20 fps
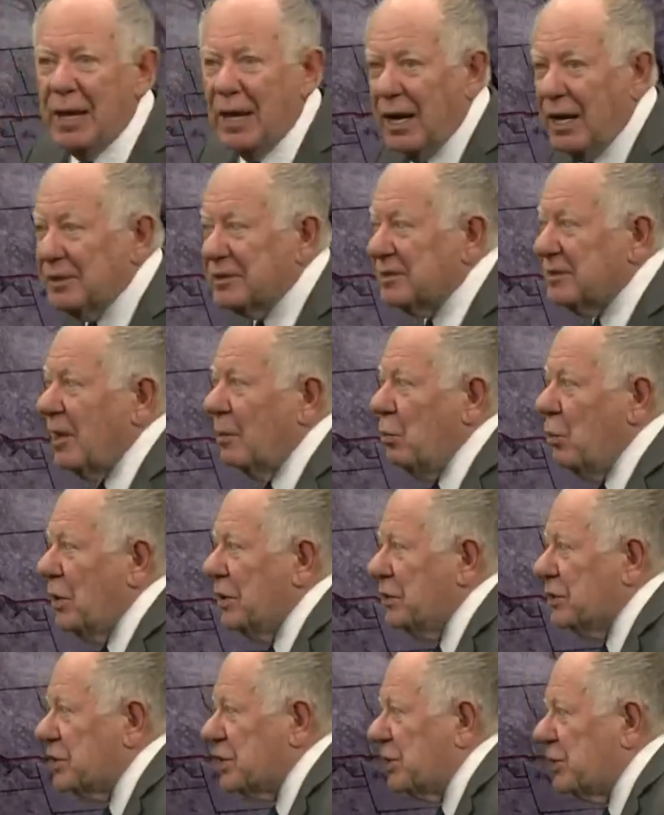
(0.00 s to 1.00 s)
uh, some
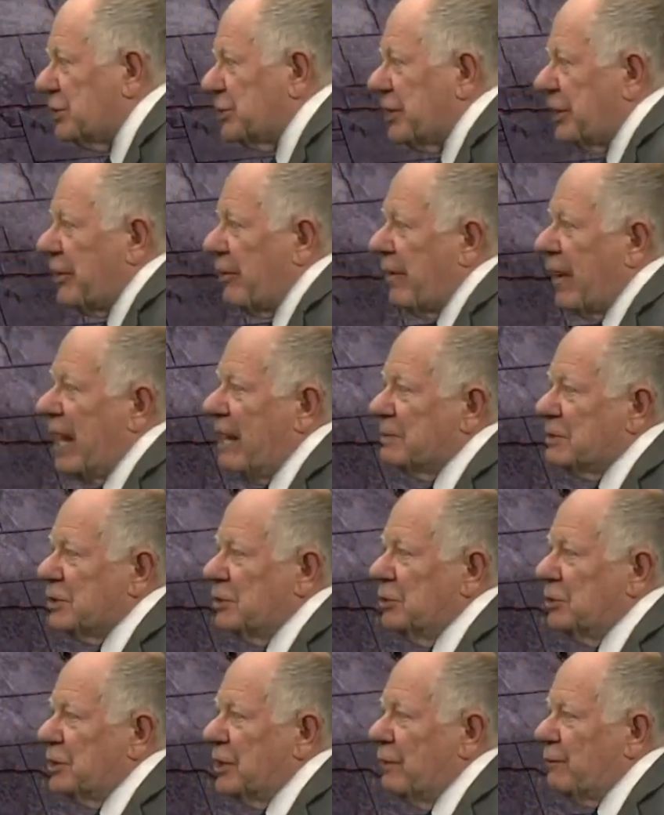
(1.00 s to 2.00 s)
wind chills on our
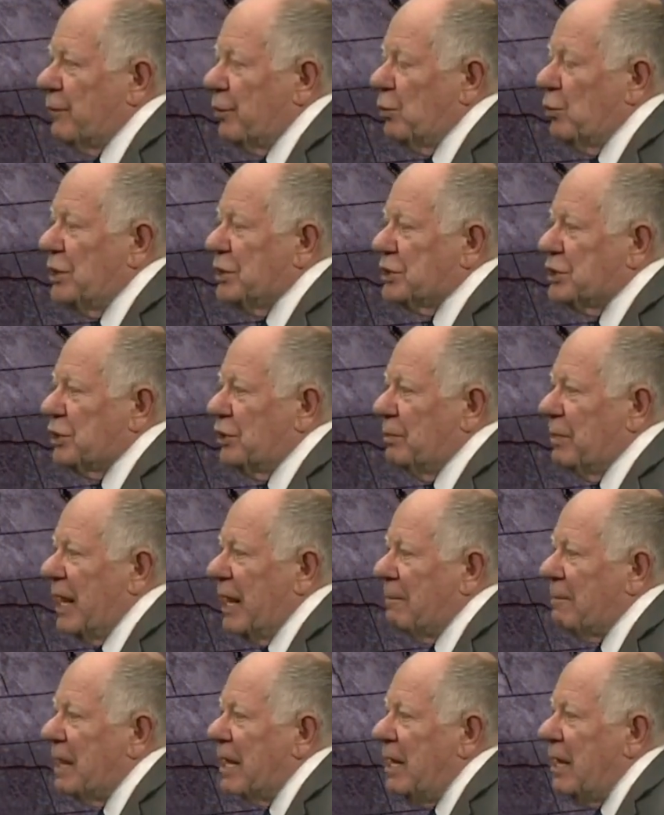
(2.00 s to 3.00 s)
absolute comfort wind chill
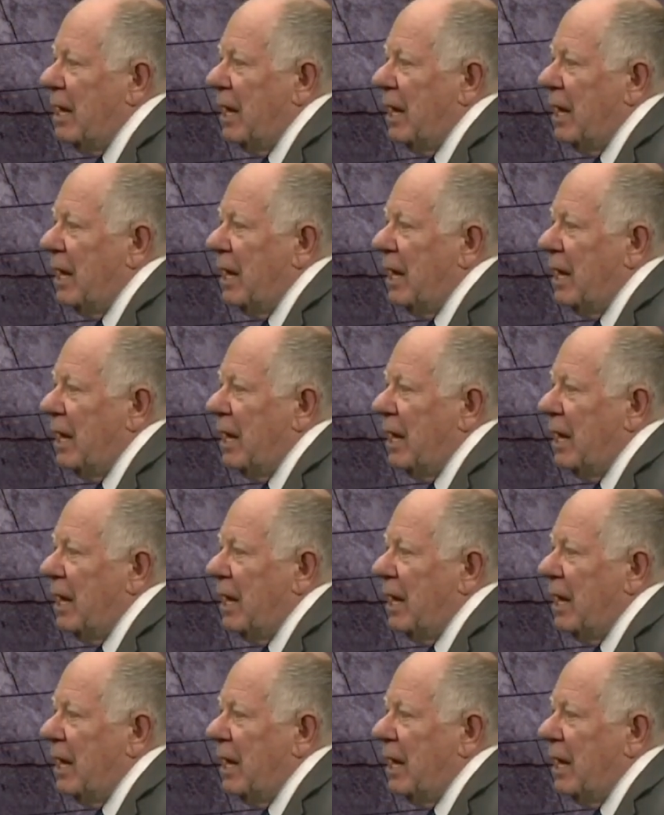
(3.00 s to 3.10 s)
map.